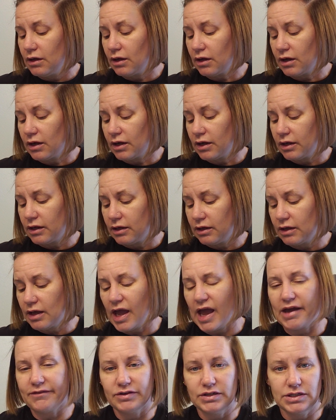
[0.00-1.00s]
I
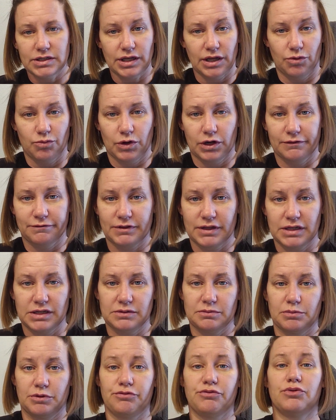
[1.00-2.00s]
haven't done one of these
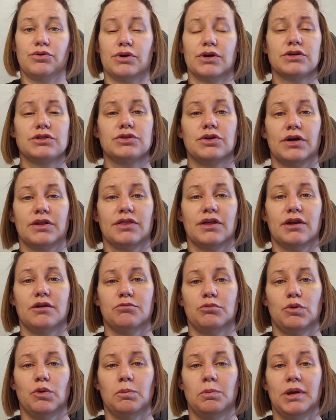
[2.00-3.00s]
before, so I thought it
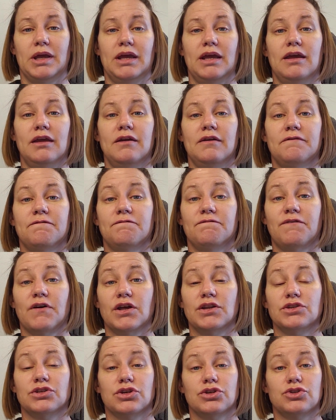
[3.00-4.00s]
would be
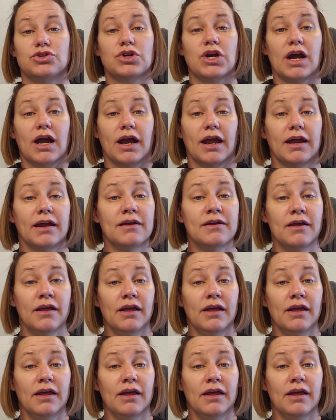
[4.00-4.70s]
fun to try.